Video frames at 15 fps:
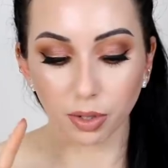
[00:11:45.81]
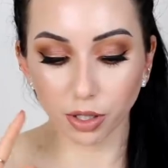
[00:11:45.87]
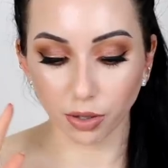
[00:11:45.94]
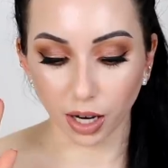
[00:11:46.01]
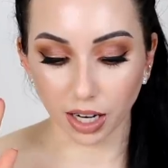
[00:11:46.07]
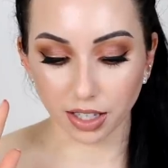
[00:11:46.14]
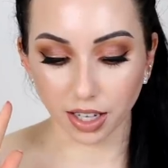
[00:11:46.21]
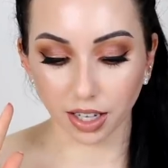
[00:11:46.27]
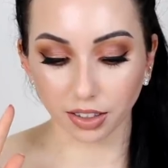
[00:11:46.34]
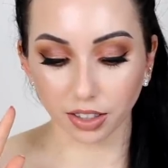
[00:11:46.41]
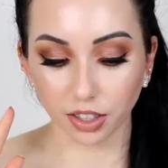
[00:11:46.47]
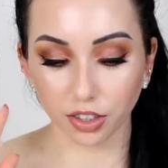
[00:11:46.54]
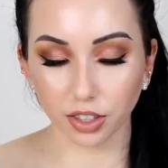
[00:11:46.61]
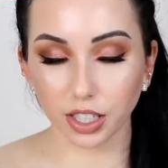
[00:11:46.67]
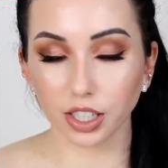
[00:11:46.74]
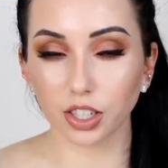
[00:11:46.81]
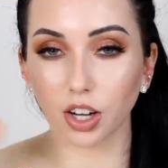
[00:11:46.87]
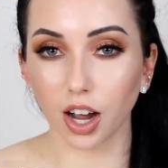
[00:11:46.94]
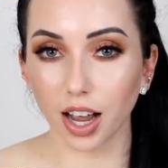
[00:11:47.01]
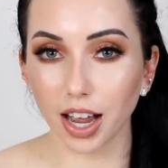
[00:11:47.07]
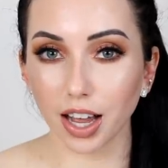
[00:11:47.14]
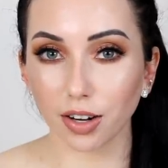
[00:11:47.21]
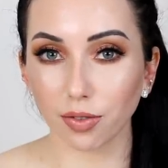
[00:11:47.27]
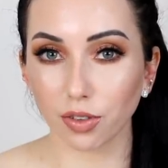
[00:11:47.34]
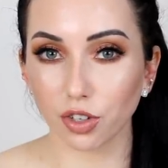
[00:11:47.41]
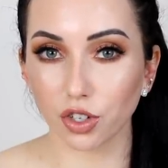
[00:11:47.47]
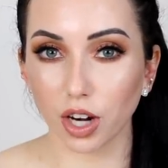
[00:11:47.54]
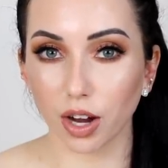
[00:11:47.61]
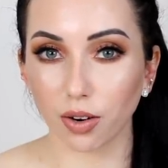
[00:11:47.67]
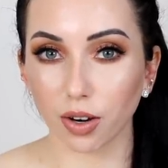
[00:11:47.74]
but you guys, I literally got out of the
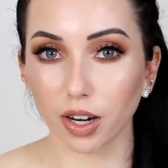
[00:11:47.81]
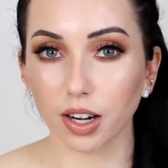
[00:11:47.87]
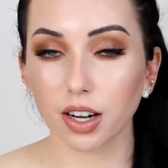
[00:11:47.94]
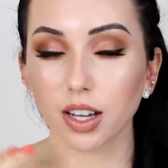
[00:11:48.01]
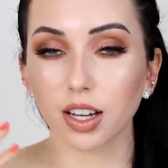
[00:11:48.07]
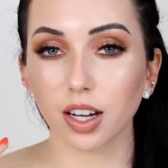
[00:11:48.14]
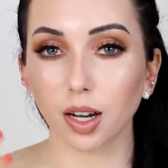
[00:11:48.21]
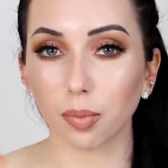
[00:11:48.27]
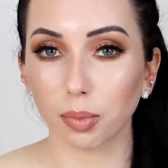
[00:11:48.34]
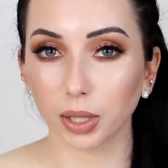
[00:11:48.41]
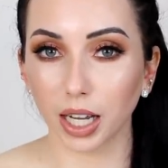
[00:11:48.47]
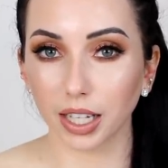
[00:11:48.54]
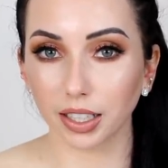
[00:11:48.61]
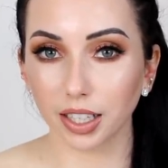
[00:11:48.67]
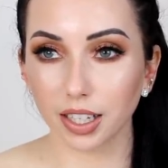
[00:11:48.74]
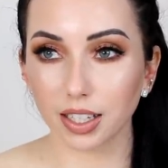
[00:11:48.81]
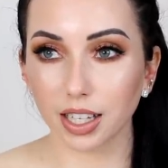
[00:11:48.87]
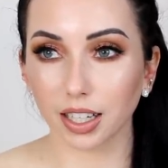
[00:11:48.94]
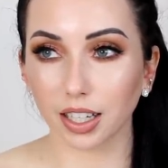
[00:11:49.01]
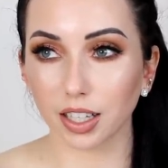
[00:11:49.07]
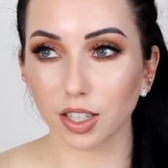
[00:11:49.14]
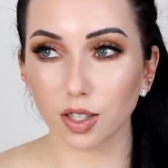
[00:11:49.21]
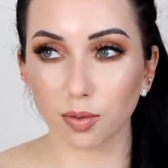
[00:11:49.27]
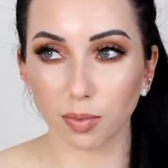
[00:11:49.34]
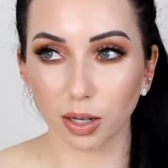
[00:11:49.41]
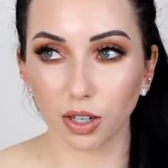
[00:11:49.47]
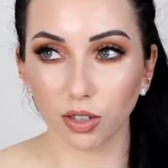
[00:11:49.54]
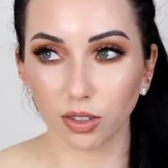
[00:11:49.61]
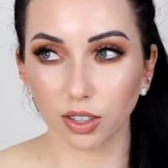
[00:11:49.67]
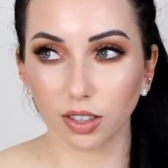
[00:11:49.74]
shower, applied this, and I
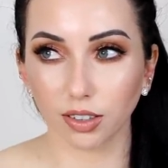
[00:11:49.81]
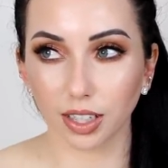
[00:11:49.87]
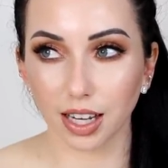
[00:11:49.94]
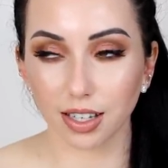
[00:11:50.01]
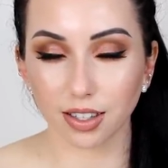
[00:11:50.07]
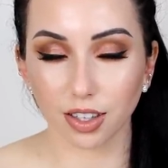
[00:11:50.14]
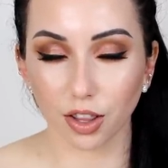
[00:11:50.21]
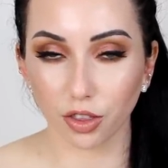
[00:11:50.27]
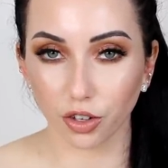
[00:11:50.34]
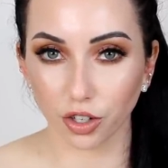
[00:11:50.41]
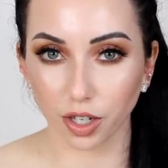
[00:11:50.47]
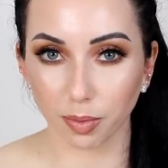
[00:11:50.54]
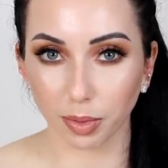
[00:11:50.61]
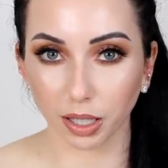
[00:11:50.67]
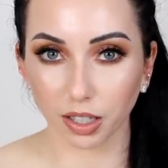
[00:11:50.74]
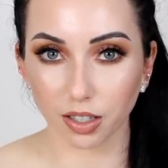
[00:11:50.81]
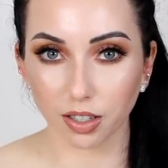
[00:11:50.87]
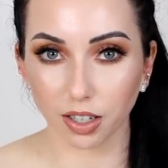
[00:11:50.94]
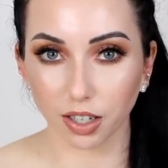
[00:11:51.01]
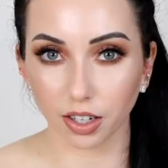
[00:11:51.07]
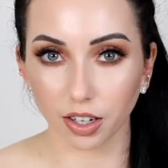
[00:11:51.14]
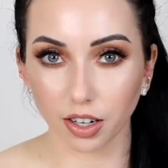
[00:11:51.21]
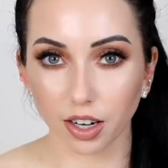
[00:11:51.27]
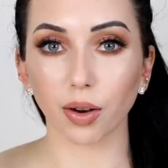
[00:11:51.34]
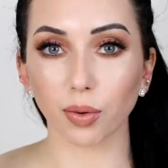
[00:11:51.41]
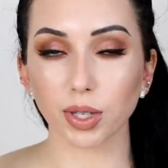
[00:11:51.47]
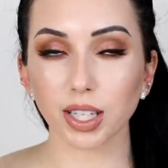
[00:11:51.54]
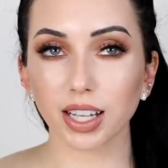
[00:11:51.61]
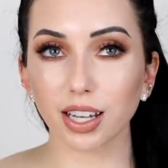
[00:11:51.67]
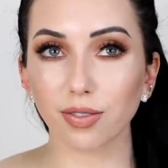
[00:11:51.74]
smelled less than thirty minutes later. I
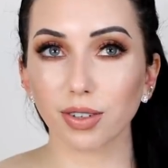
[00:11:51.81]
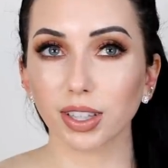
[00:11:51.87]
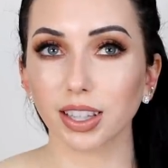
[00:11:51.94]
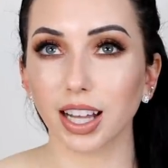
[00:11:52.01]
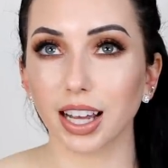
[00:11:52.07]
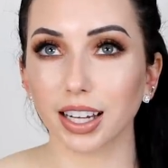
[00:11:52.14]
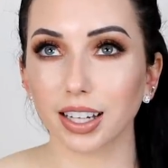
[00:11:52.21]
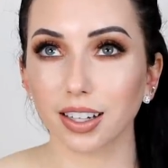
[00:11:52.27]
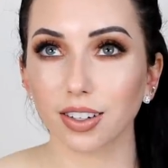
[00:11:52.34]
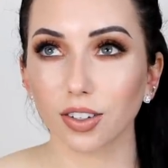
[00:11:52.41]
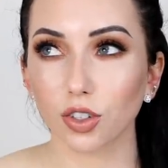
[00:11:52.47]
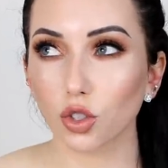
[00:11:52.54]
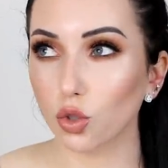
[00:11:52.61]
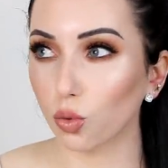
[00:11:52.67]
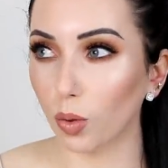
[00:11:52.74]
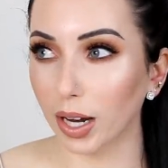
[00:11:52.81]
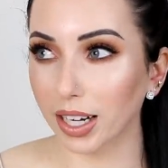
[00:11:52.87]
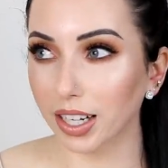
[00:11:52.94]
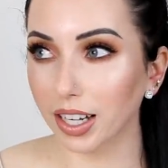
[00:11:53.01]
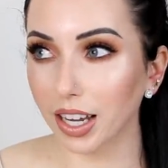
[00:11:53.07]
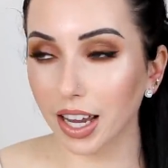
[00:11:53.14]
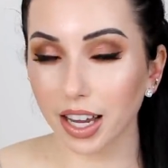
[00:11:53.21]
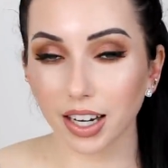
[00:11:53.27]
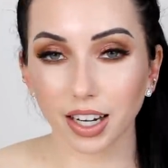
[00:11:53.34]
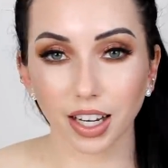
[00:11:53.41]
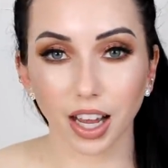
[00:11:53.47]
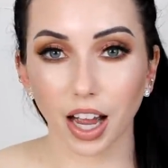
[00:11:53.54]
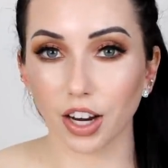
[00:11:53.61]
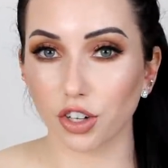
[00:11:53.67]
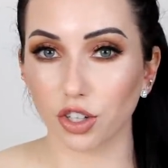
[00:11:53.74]
wasn't even like sweating yet,
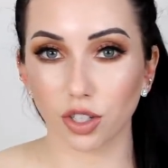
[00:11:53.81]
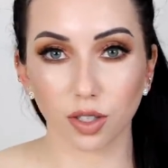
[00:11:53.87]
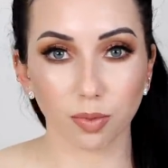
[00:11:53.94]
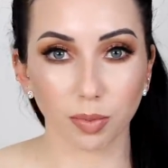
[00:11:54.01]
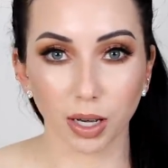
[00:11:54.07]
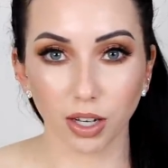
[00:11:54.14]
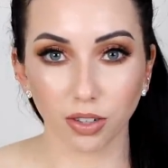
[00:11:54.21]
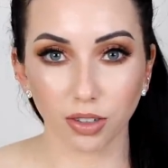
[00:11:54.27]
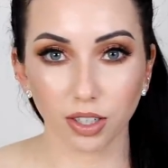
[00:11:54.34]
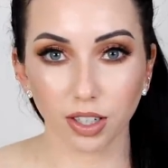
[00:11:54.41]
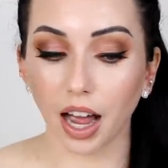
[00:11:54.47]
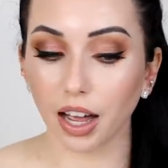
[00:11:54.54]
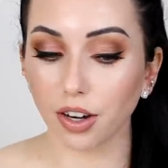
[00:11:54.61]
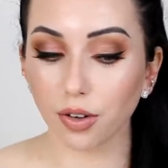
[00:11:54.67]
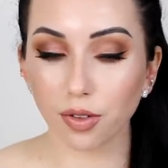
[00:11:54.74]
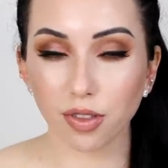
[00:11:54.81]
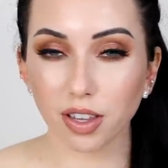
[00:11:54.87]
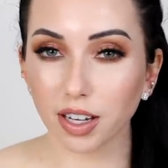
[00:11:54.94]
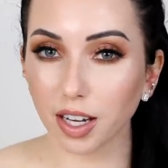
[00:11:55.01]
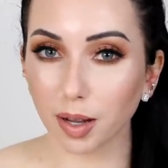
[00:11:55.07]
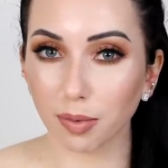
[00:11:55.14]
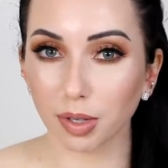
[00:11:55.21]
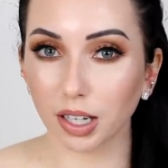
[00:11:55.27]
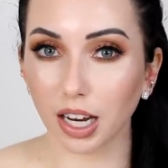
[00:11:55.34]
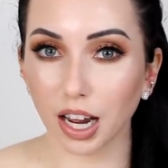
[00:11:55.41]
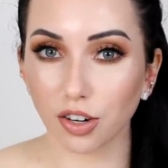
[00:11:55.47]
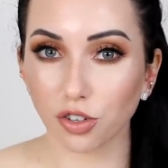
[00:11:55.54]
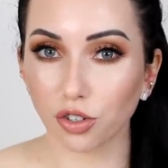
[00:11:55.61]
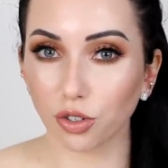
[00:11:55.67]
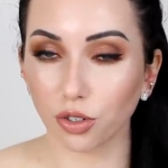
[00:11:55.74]
I just smelled. I don't think I'm the
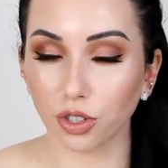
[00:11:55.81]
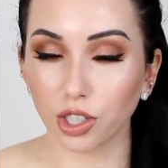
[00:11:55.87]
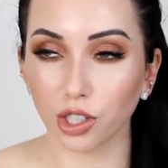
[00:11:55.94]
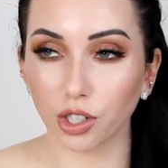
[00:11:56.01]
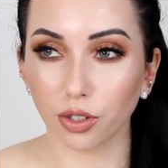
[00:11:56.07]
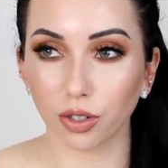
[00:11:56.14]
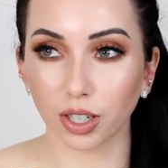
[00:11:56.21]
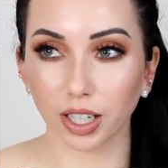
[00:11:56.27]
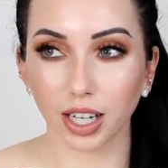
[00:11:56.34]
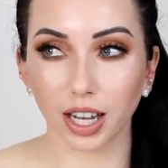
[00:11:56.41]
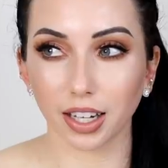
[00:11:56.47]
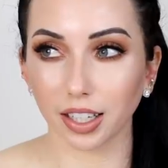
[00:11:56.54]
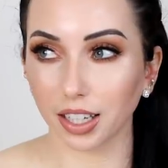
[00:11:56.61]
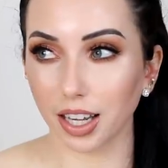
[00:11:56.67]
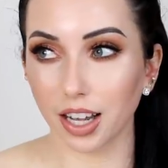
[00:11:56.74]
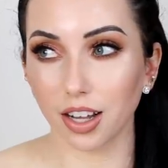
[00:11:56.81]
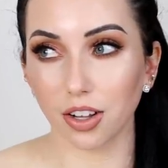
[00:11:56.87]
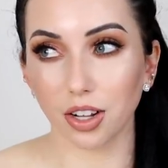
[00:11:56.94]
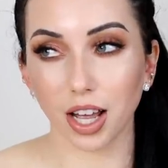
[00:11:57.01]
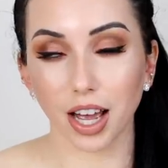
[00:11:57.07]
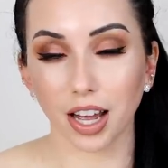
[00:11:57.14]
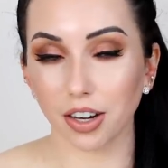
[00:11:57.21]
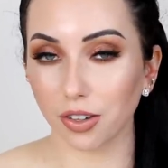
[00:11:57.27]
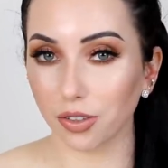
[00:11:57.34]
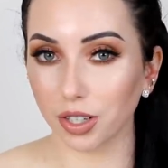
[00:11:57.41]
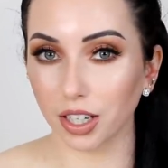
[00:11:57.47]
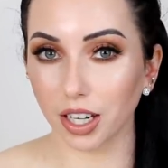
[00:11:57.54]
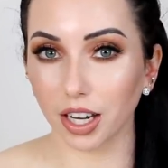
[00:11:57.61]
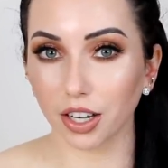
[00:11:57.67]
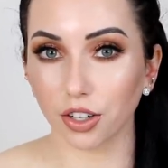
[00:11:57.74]
natural deodorant kind of gal. I don't
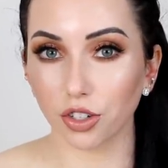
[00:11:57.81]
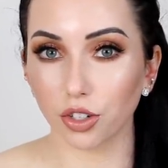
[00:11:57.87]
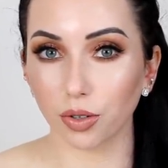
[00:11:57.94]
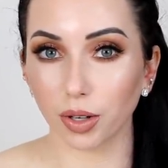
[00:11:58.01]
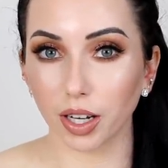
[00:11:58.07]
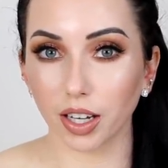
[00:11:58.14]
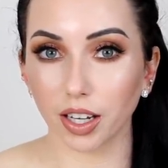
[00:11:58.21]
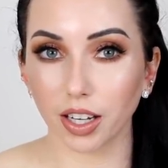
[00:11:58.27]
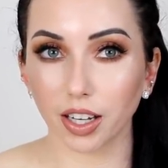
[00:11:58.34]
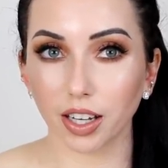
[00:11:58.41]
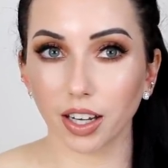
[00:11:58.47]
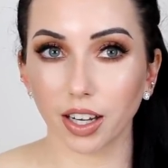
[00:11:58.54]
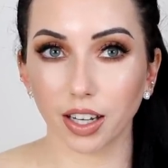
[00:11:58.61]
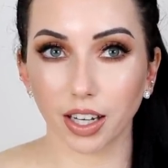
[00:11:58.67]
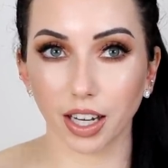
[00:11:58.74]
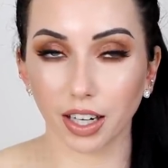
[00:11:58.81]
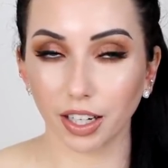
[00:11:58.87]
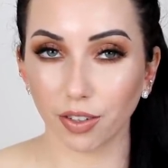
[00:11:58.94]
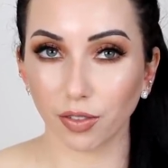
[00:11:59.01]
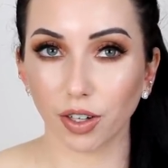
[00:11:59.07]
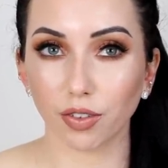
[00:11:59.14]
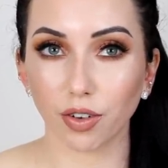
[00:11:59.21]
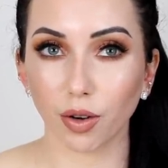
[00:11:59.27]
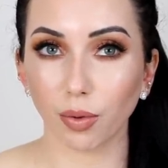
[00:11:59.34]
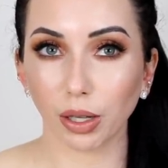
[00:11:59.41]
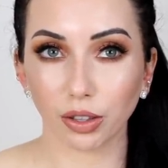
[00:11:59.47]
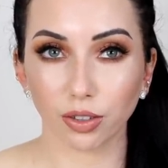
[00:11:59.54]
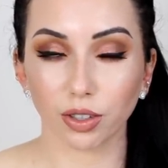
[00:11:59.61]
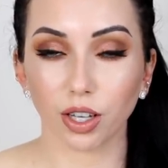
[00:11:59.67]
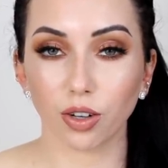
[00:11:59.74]
think I can do it. Again, even if I
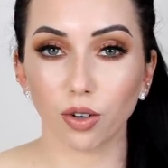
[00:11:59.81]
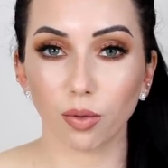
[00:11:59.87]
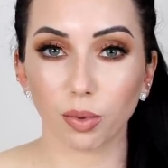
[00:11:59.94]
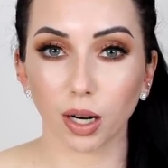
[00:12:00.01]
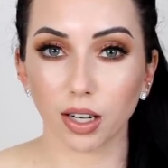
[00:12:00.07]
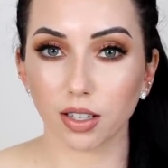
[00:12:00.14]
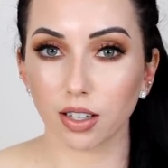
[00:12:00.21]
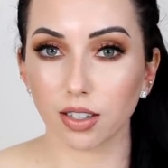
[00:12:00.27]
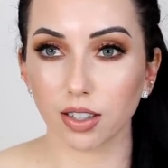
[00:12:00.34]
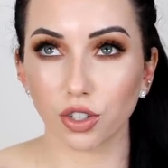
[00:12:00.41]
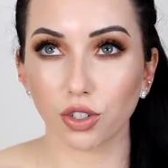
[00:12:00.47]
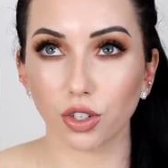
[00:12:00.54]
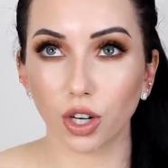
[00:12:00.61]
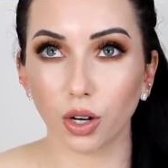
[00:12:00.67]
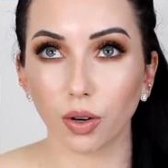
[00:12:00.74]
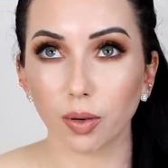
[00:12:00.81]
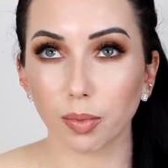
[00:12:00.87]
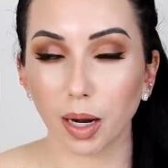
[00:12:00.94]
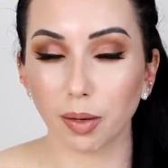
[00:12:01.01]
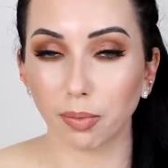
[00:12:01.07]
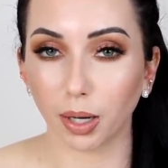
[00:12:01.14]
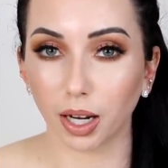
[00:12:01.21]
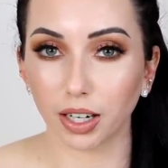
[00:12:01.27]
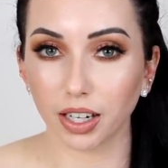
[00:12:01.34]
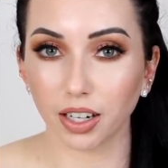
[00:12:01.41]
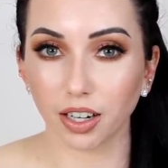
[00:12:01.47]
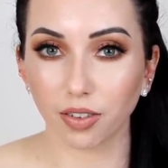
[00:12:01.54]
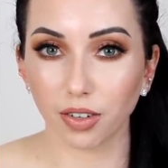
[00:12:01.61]
went through that whole process, just knowing my body and